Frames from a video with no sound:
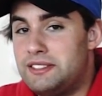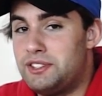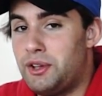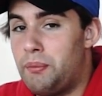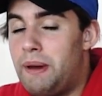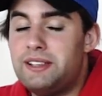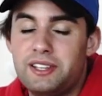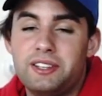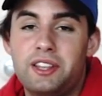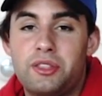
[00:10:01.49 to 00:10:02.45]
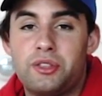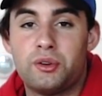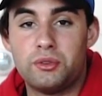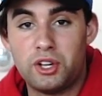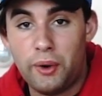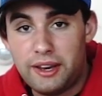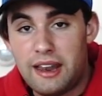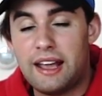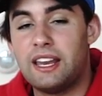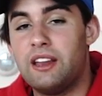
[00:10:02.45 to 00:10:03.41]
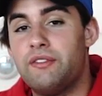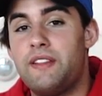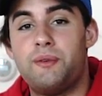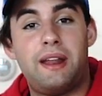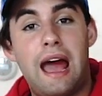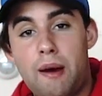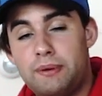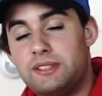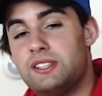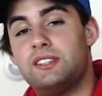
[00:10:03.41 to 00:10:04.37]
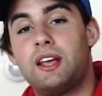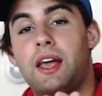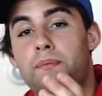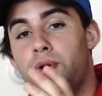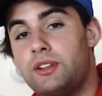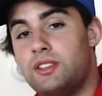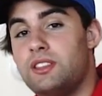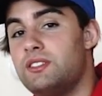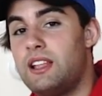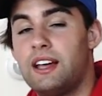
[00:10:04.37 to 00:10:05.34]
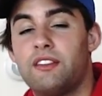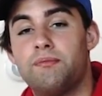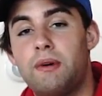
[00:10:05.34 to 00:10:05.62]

So basically, they're going negative, and then what happens is they get put into this negative